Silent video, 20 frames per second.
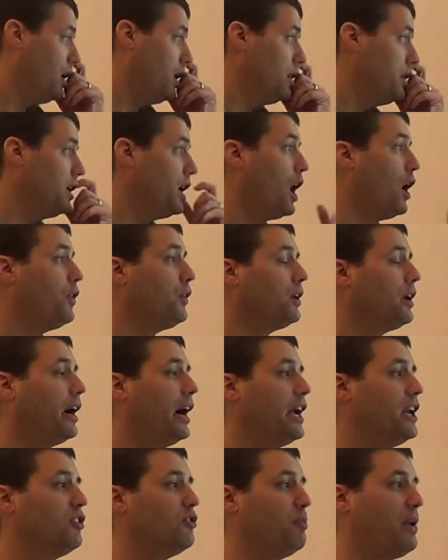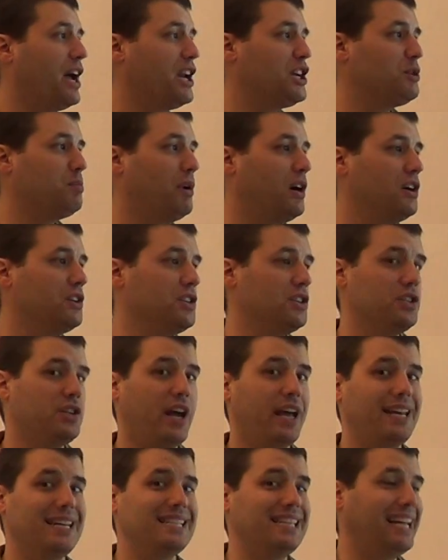The other kind of matched pairs design
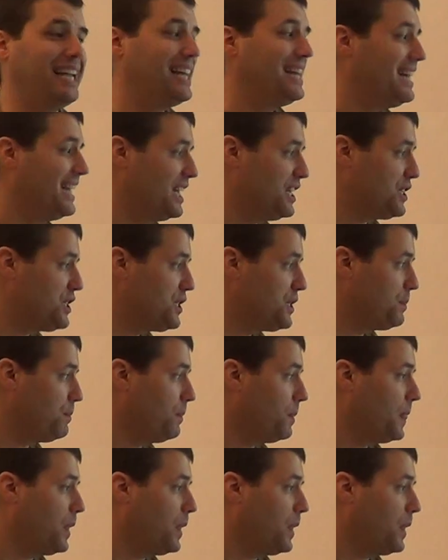is like this.